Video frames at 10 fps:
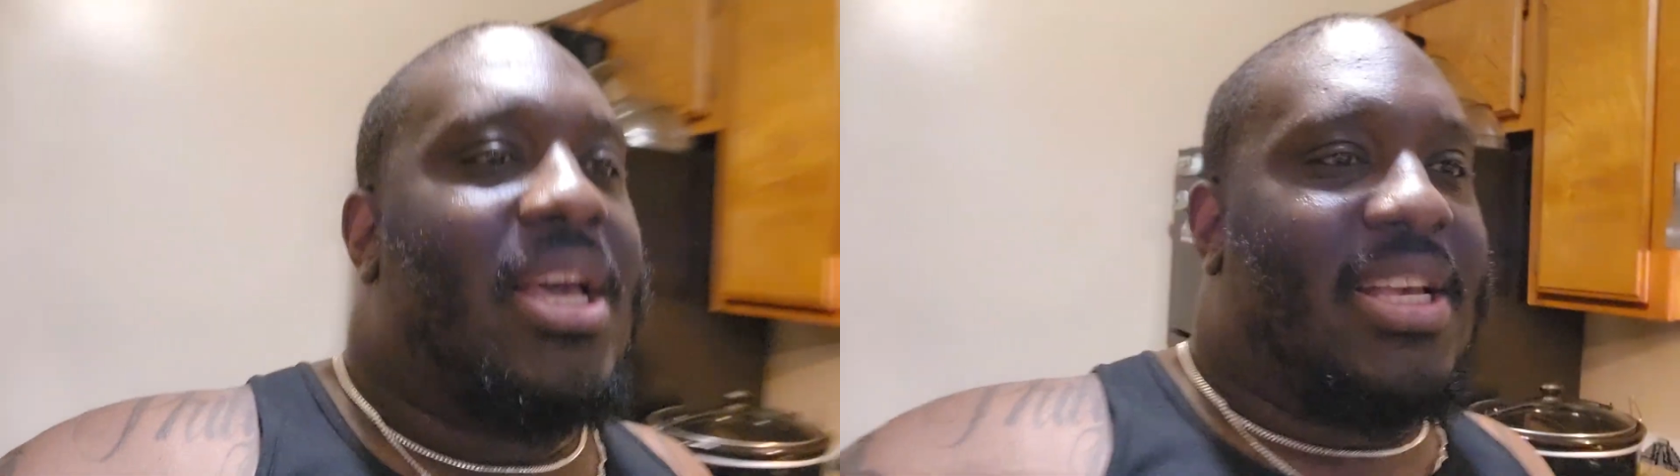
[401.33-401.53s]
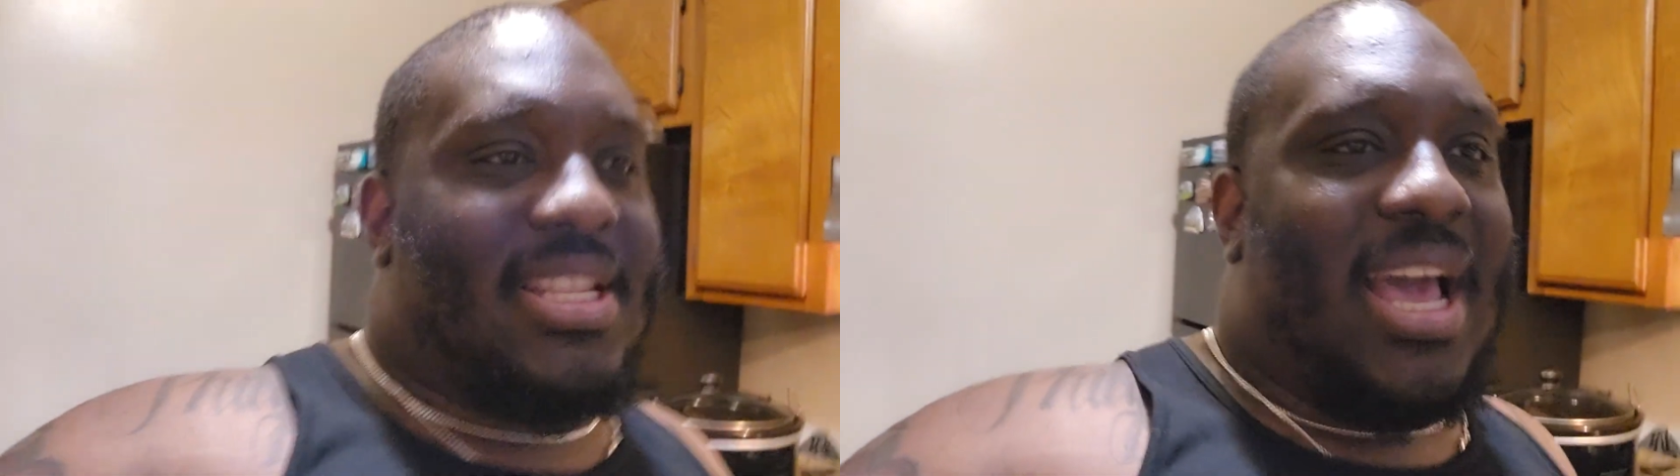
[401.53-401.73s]

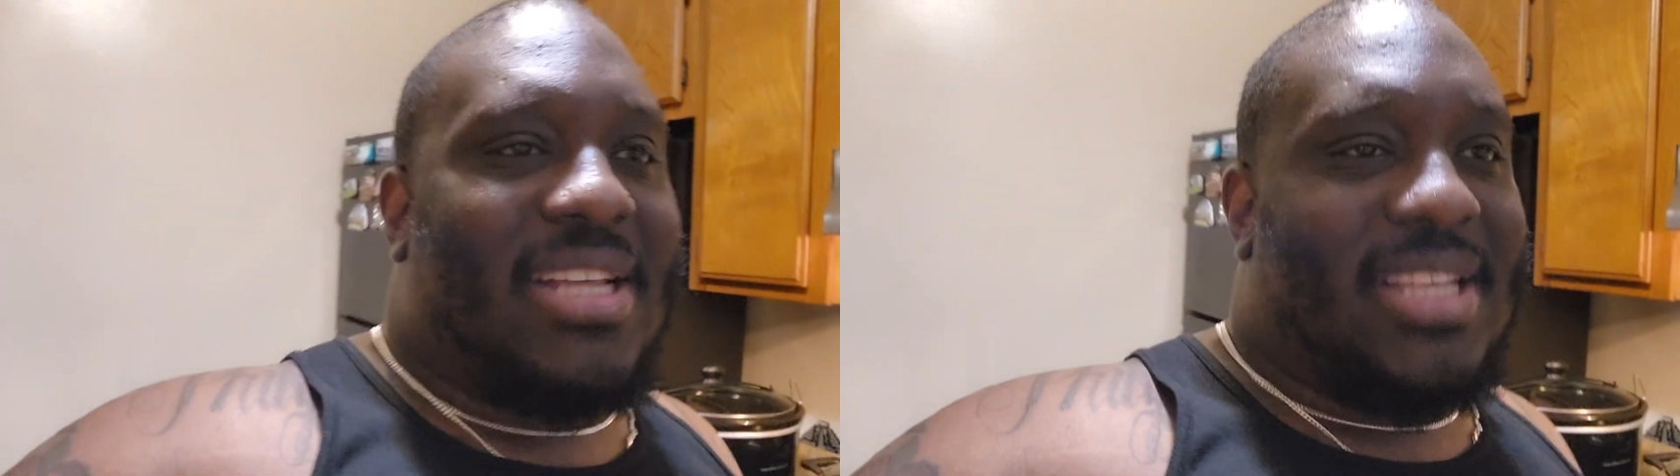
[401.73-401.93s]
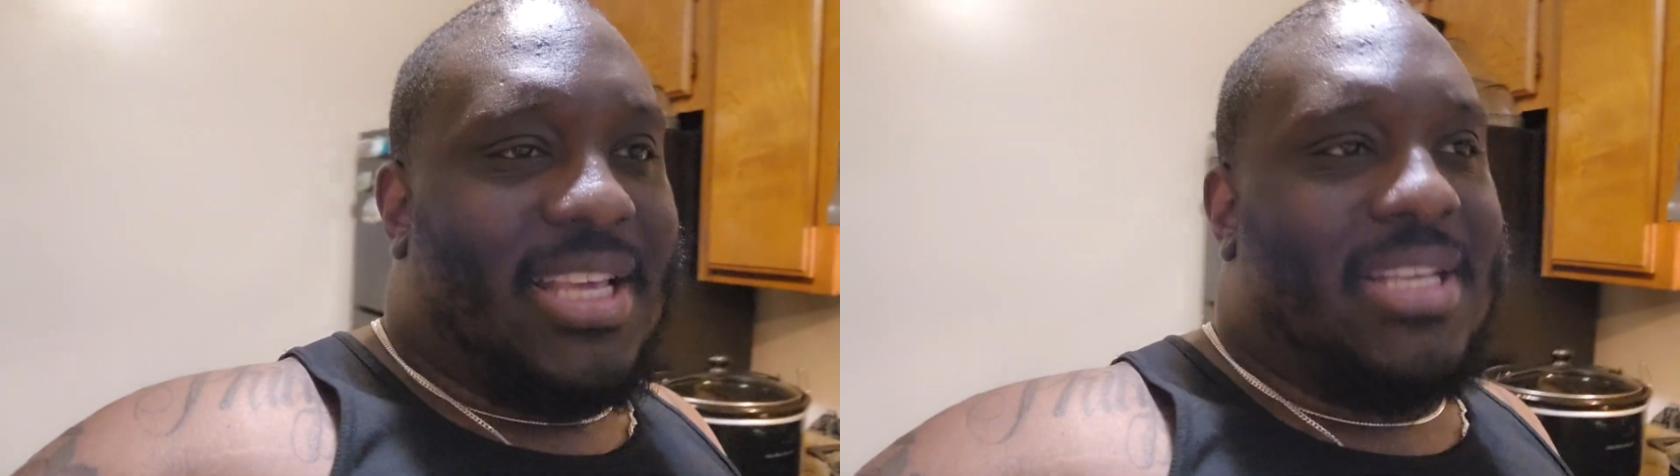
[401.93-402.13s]
it's not
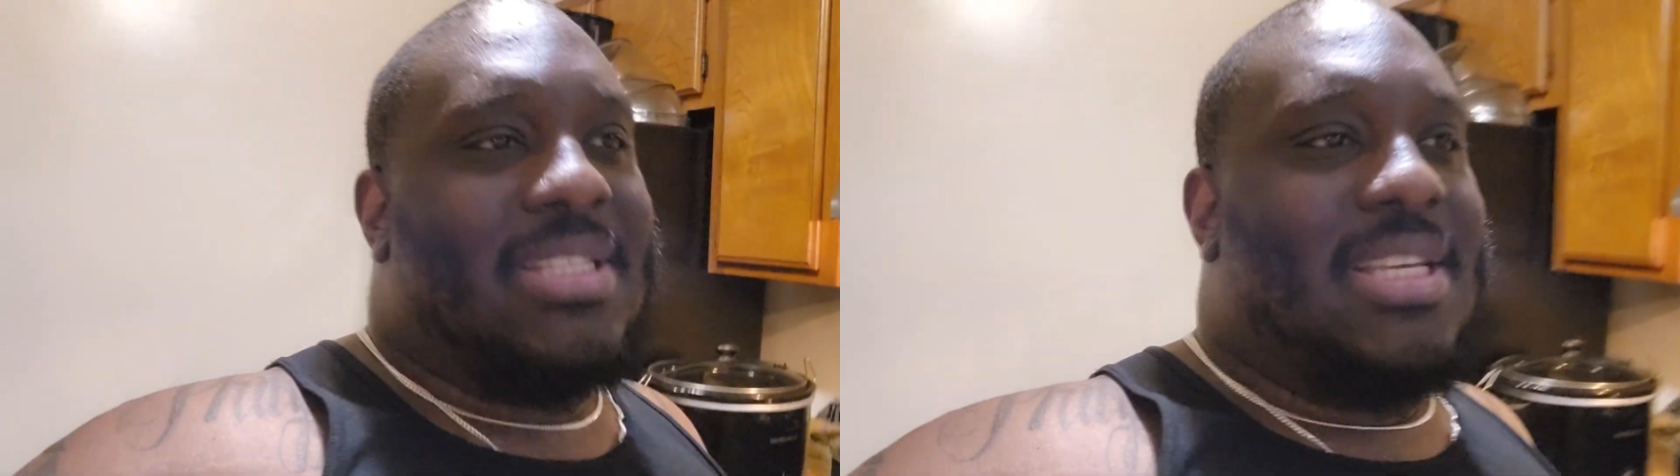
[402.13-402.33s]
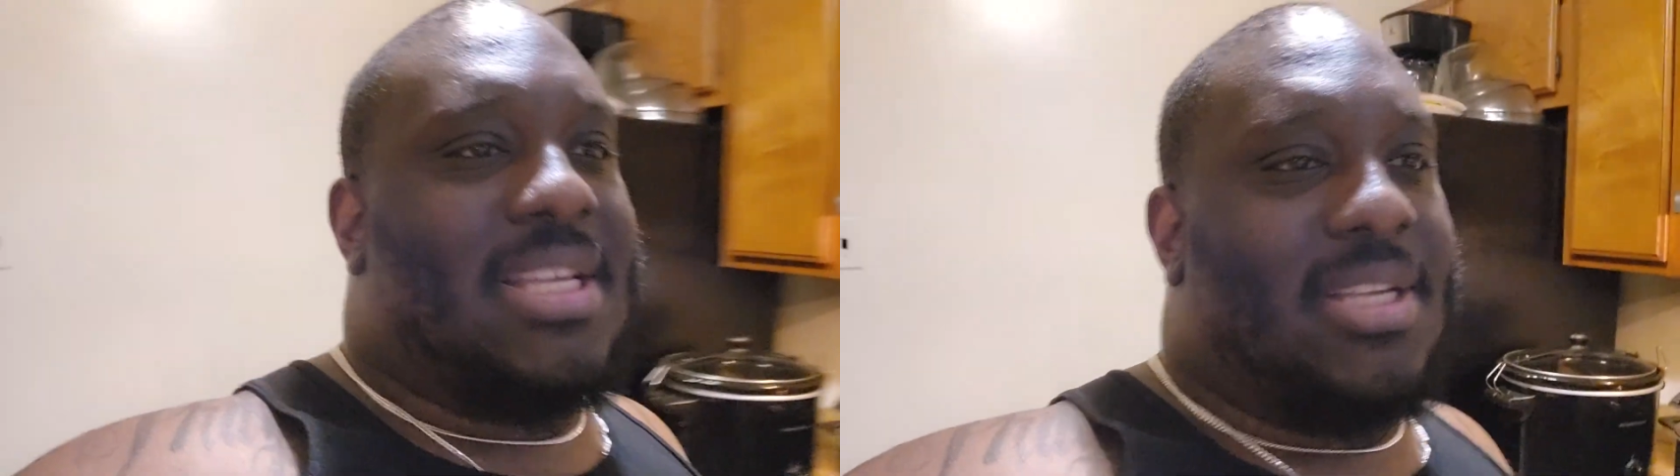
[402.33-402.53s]
as
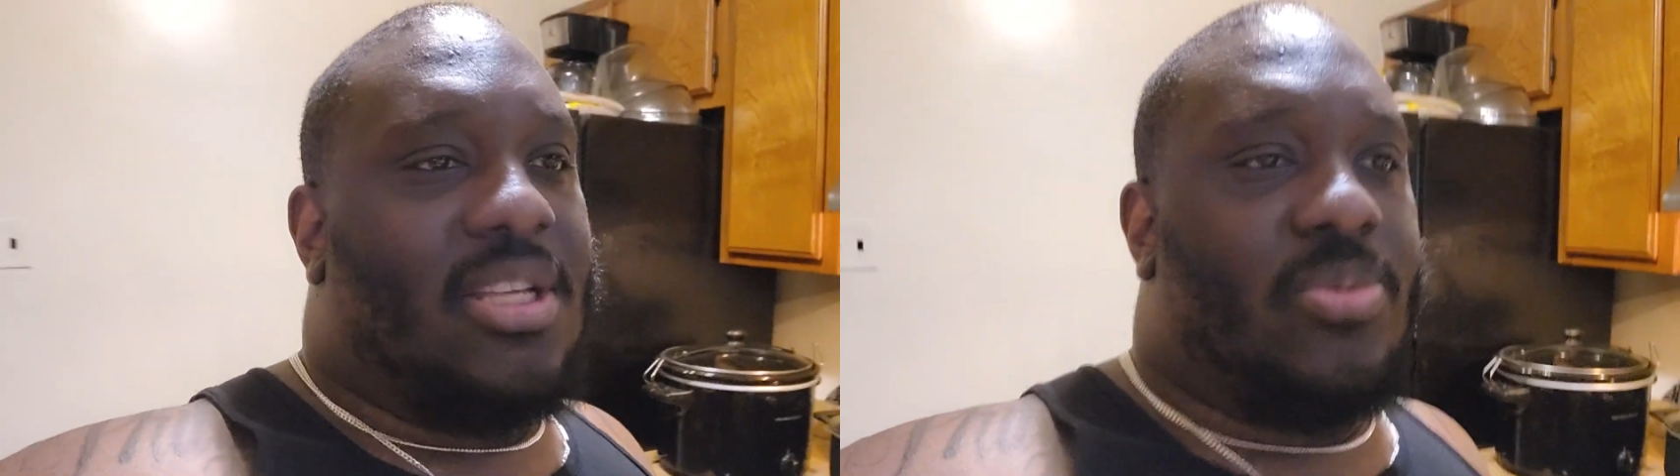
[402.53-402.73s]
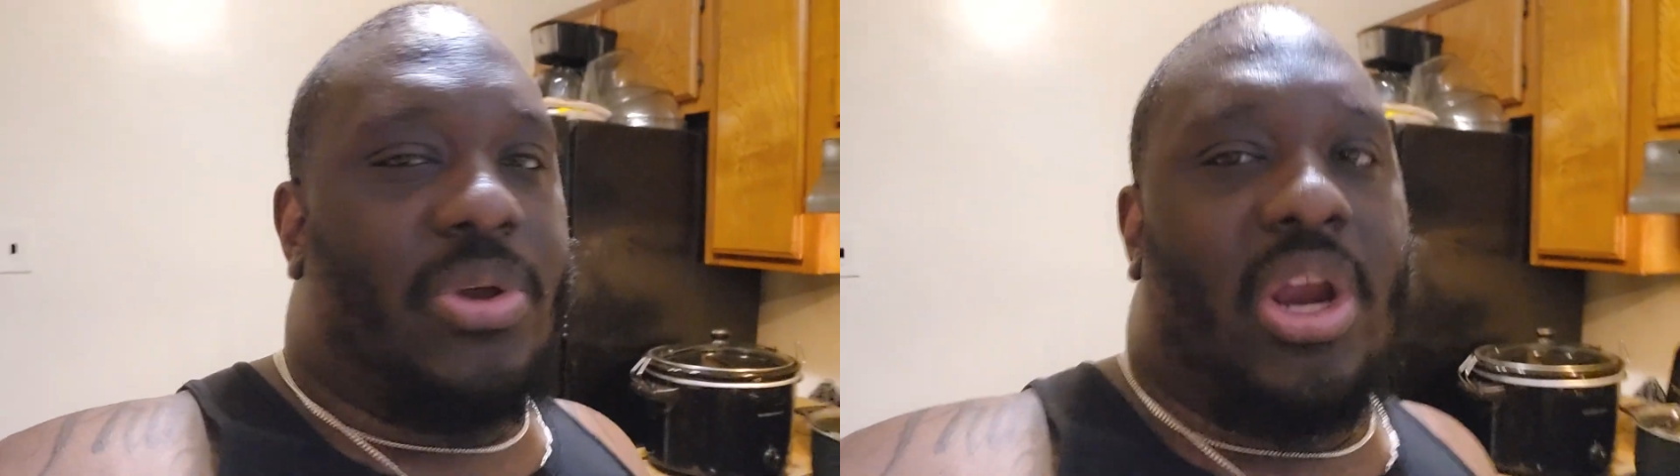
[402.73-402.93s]
easy as it
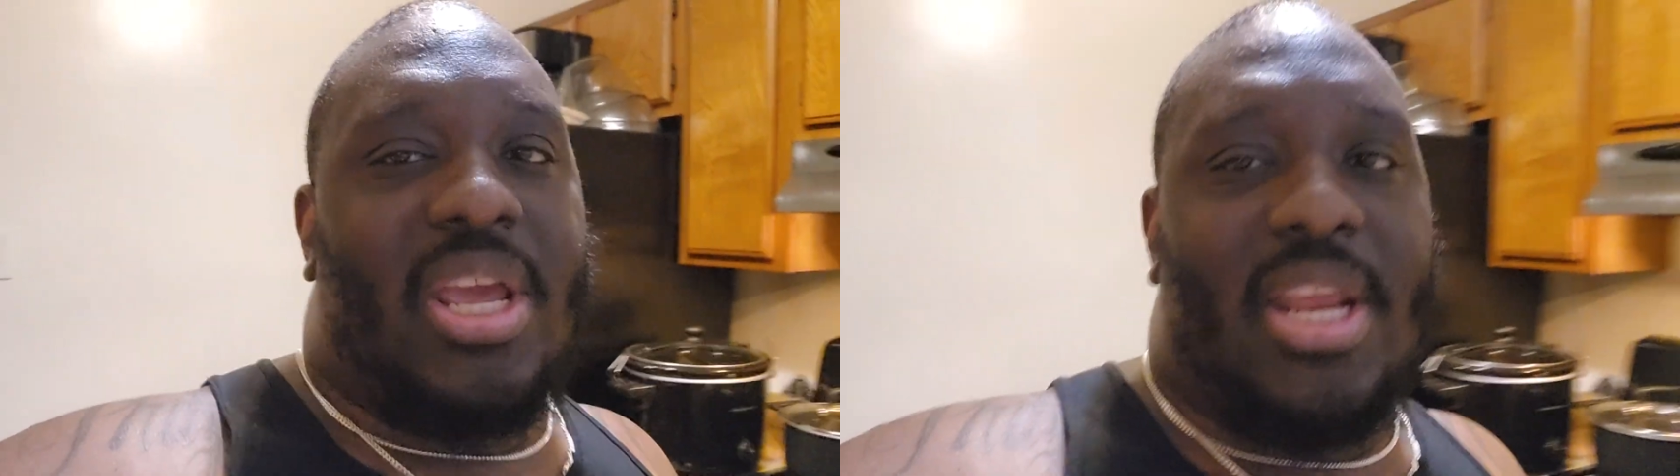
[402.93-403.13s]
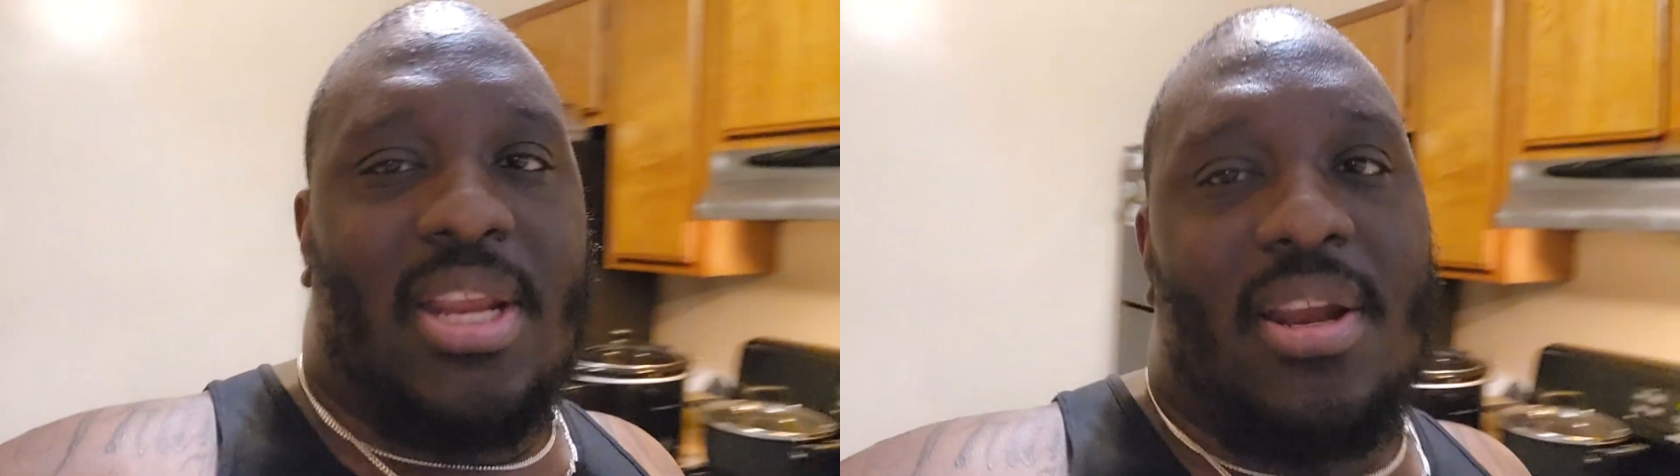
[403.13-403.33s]
is when you're
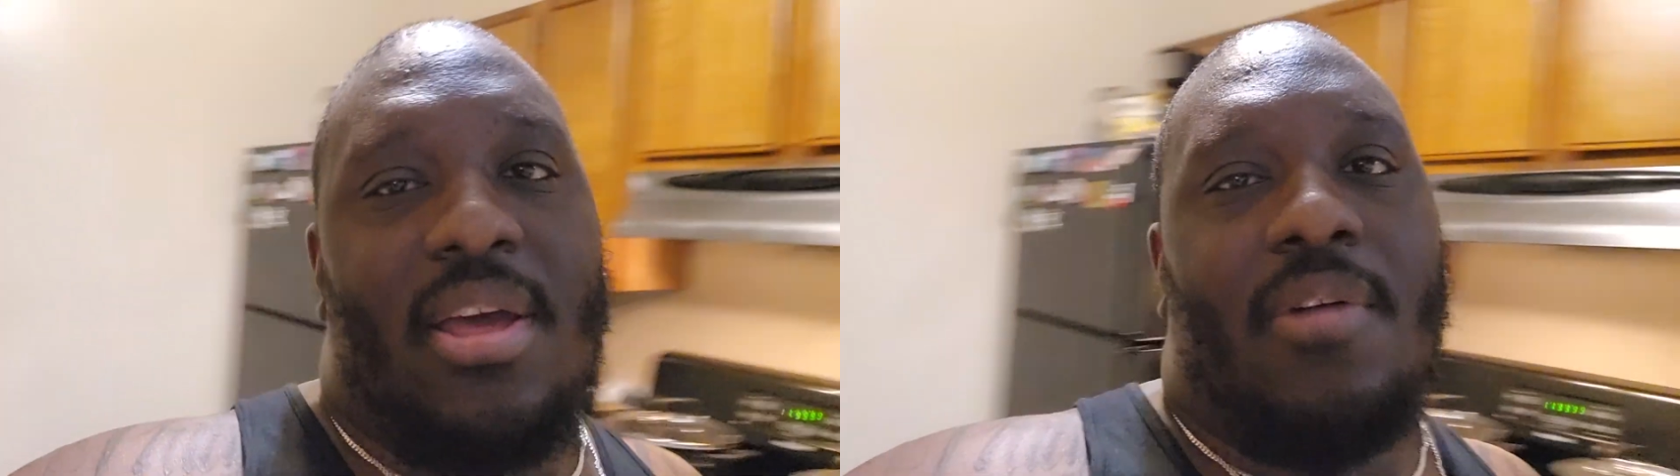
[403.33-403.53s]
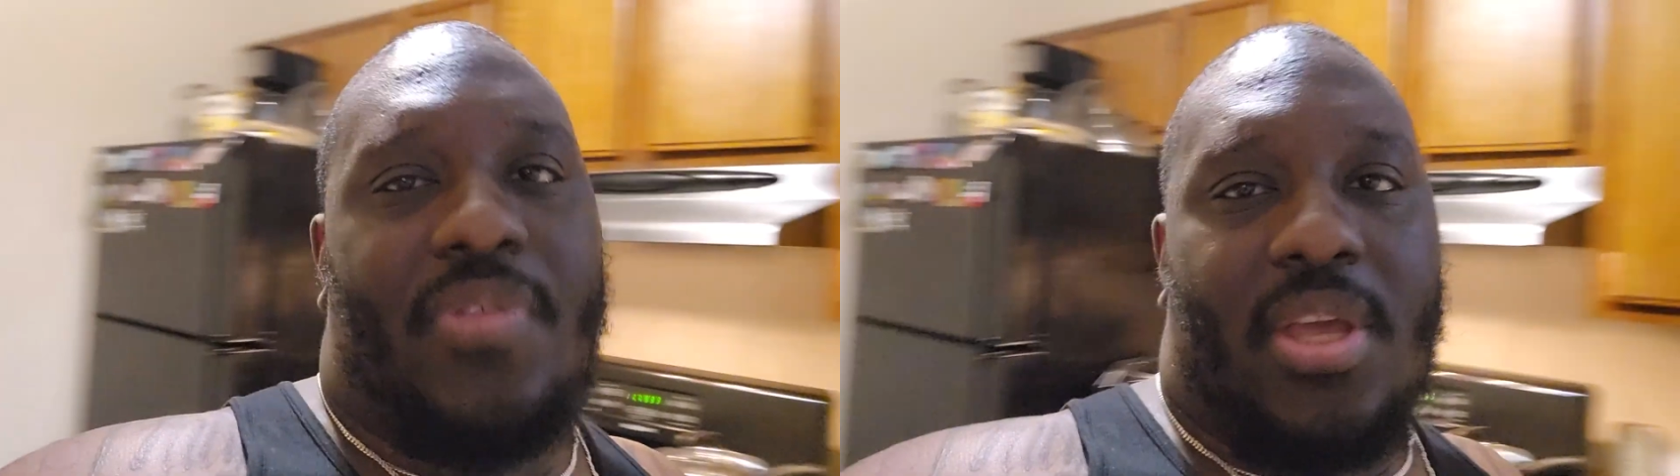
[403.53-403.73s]
eating
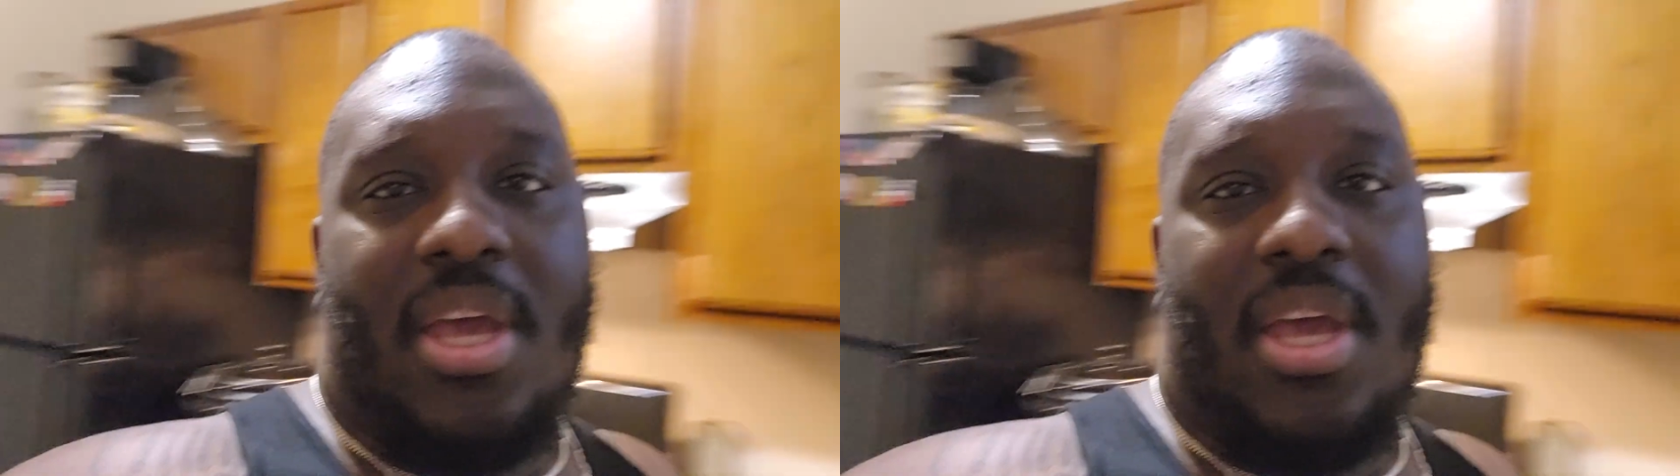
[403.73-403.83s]
unhealthy.